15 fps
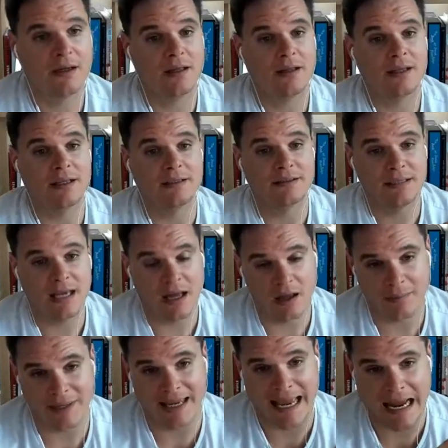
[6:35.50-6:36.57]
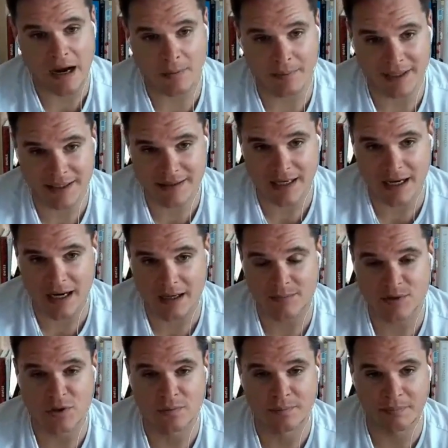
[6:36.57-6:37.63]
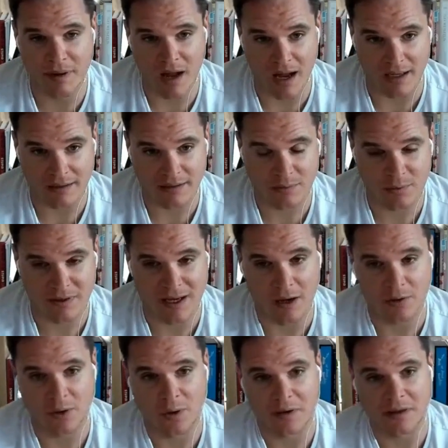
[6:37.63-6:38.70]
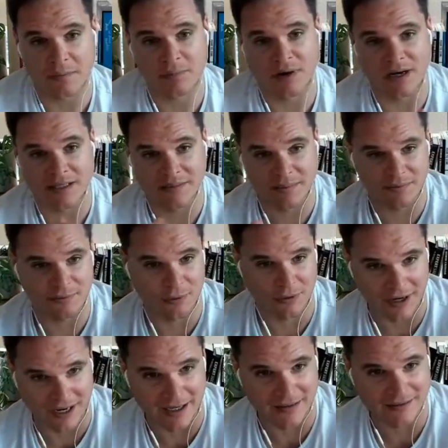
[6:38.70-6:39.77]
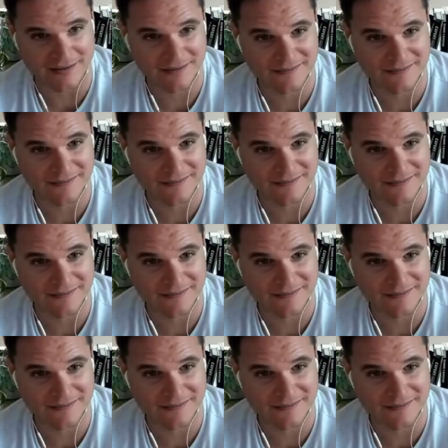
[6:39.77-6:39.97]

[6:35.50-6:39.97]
Then tell me how many times you bought without knowing the price beforehand.